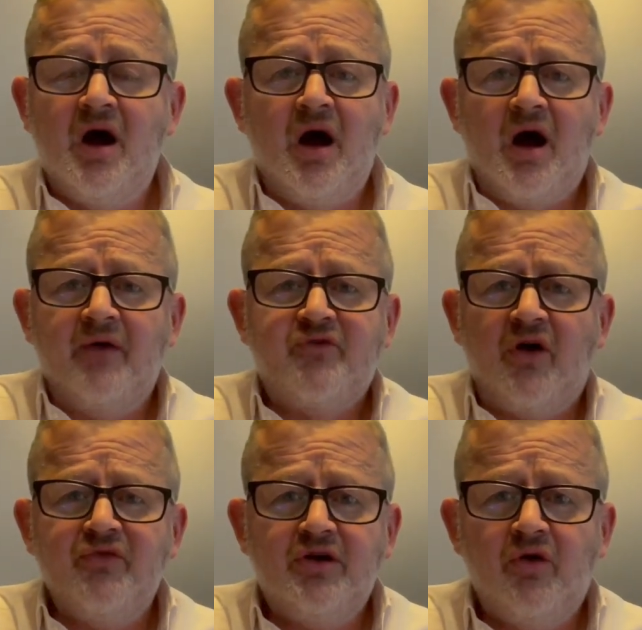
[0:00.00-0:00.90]
I've
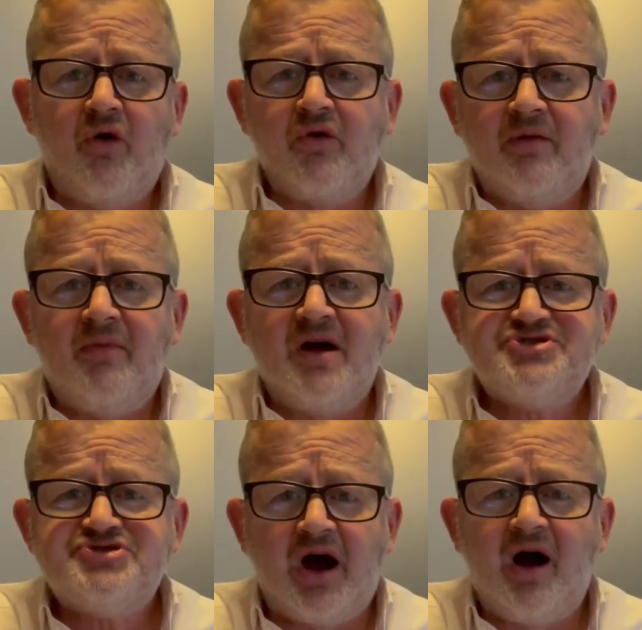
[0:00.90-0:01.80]
got the law on my
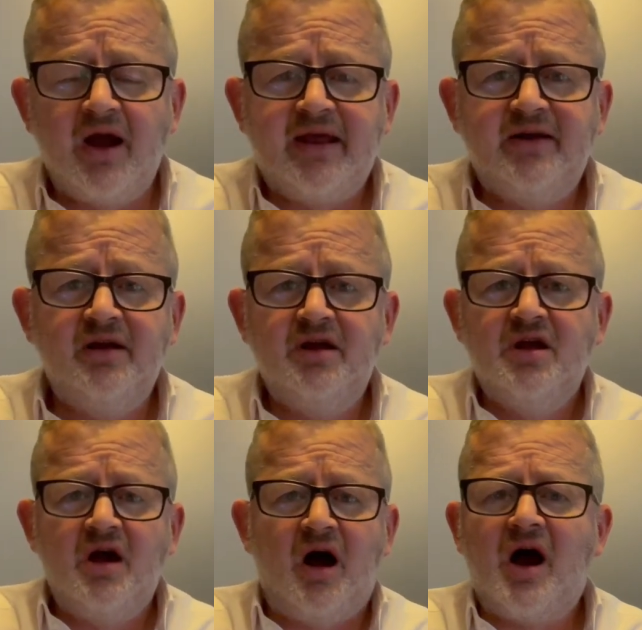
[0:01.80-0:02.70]
side.
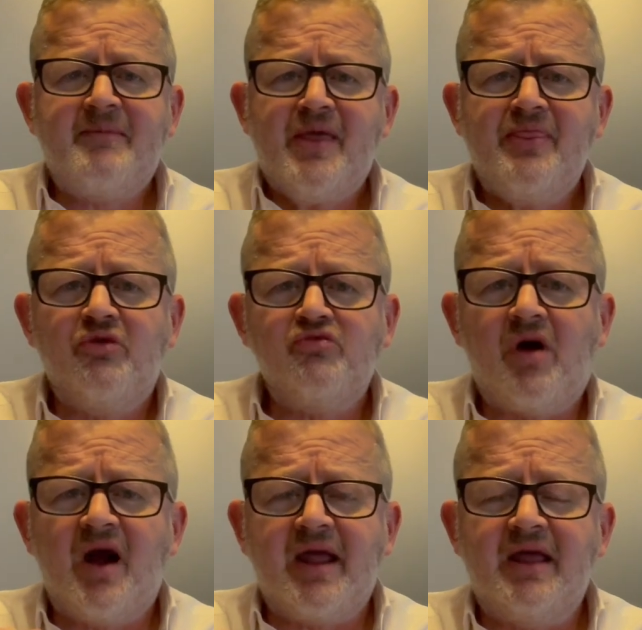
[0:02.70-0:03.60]
I'm in the
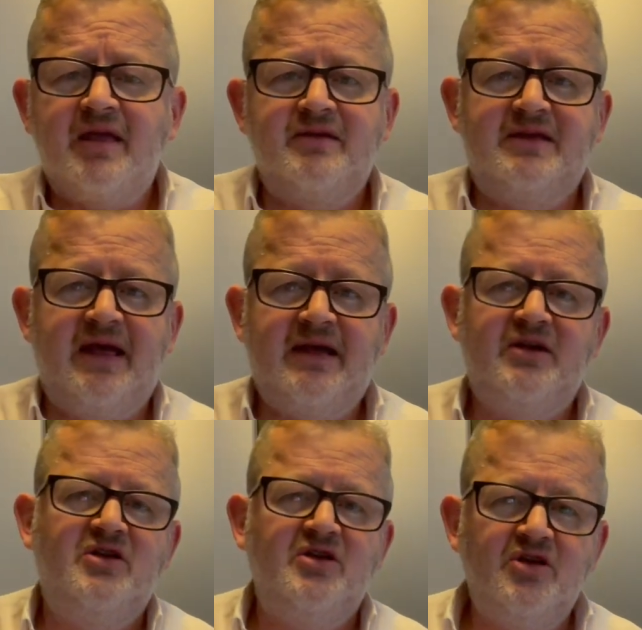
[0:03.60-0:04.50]
right.
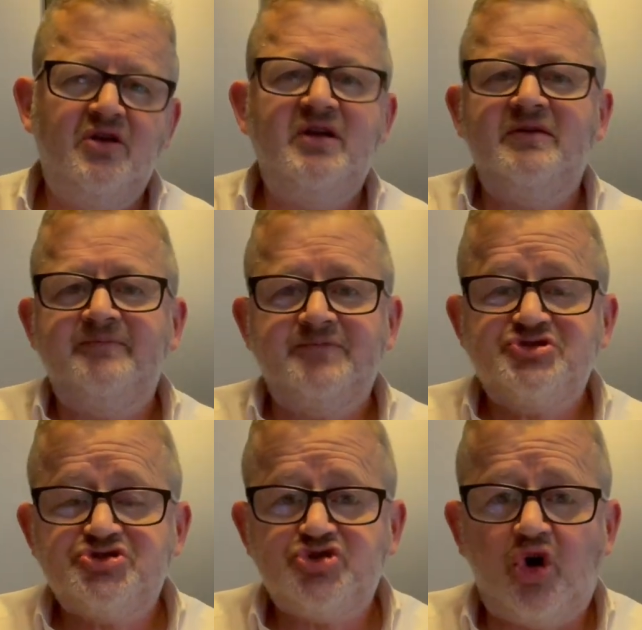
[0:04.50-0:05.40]

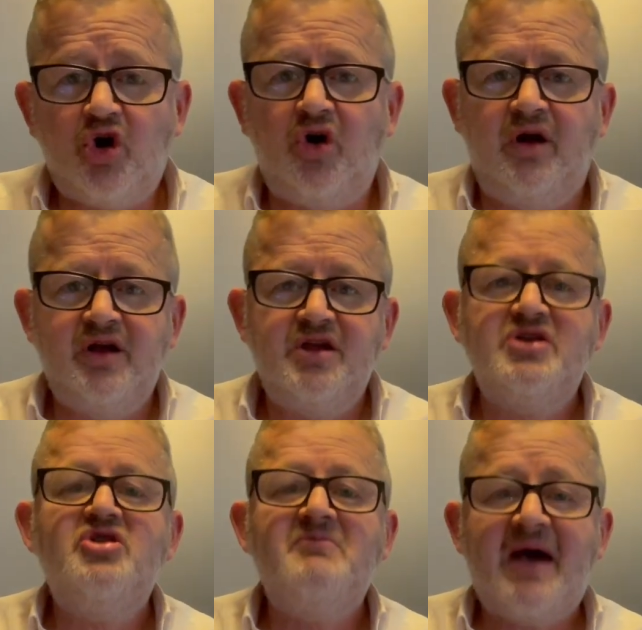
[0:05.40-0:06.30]
Sure,
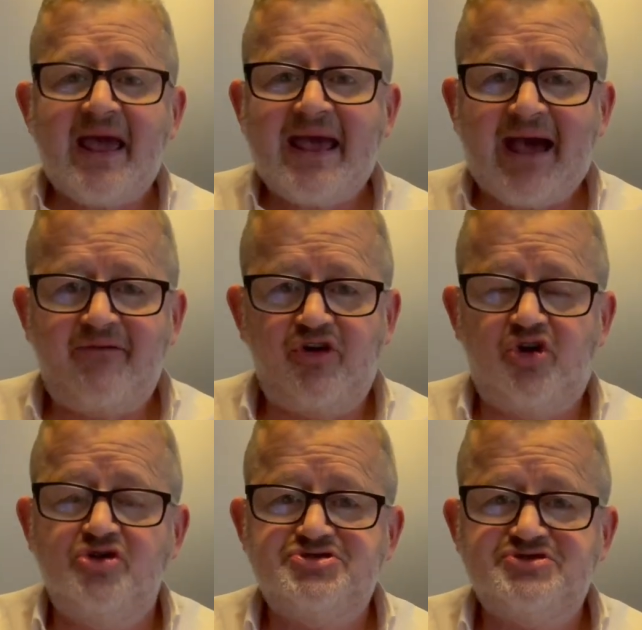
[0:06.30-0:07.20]
you may have a
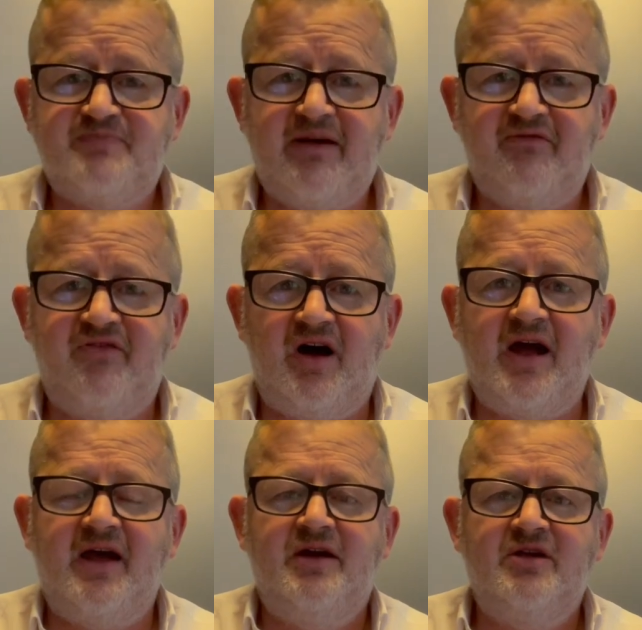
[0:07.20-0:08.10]
good
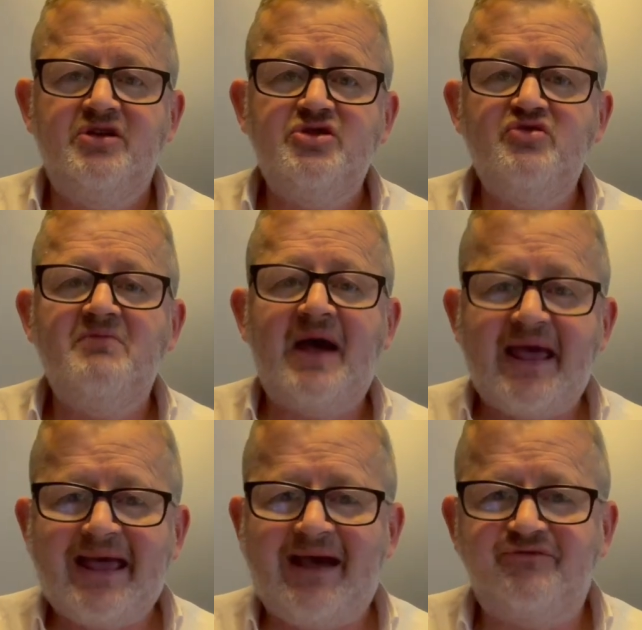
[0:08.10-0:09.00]
Spitfire. You
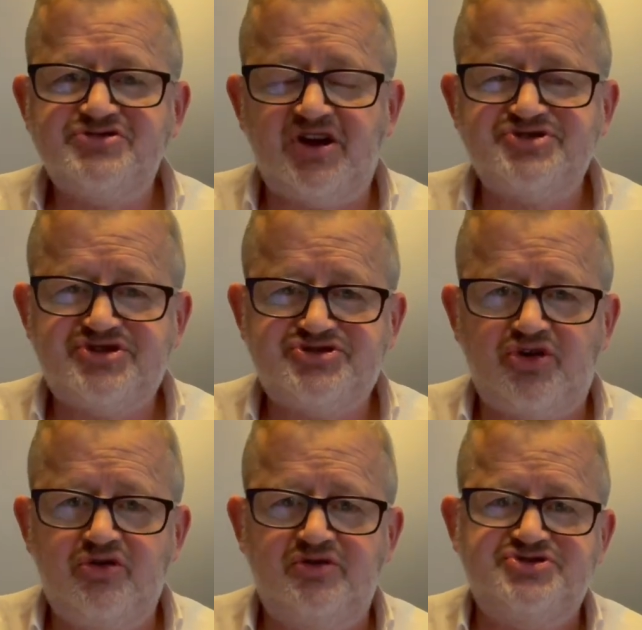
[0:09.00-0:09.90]
may have justice
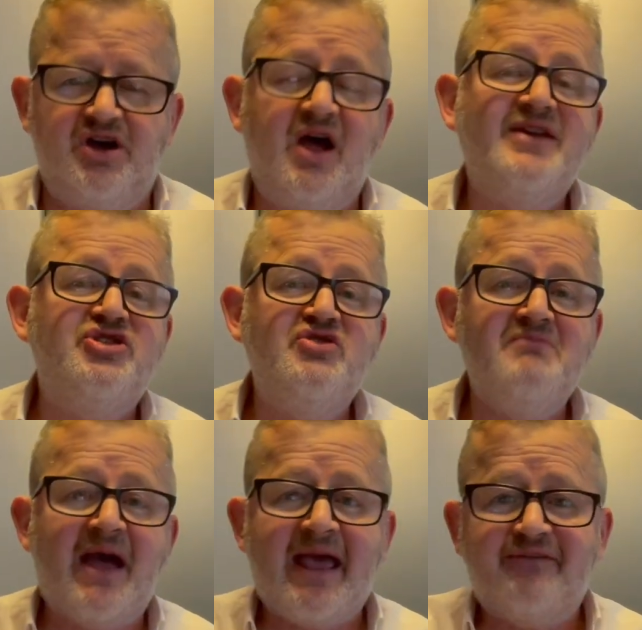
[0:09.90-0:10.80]
on your side. You
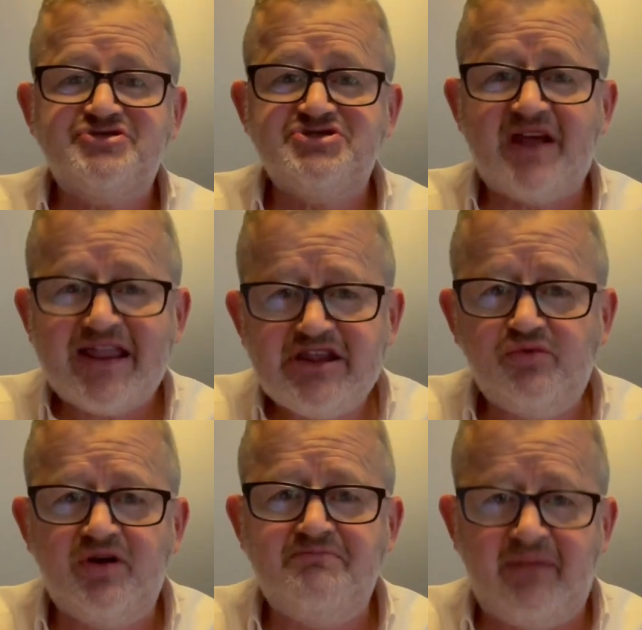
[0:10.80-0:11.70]
may have
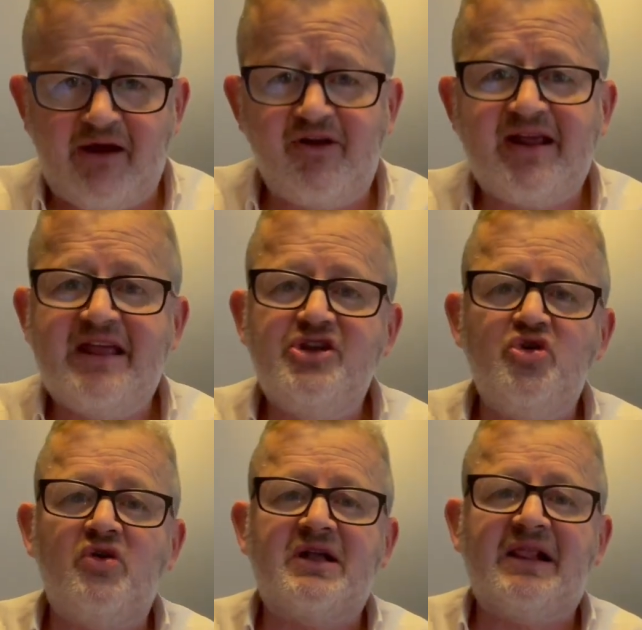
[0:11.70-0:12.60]
genuine merit in
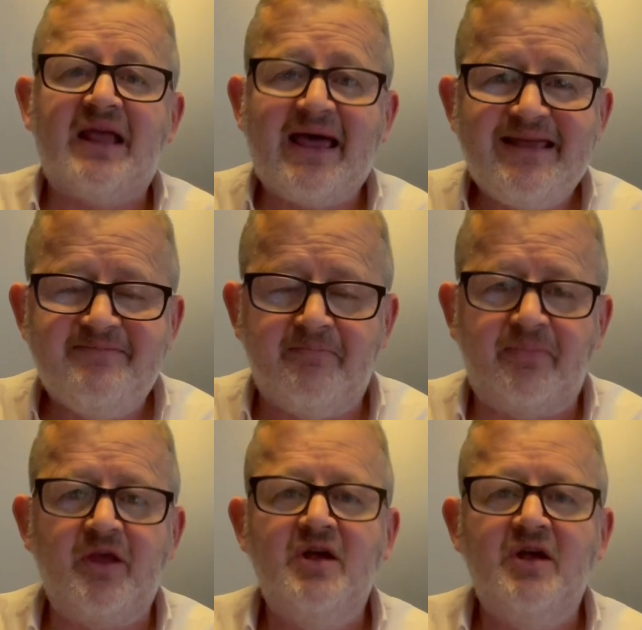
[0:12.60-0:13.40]
your claim.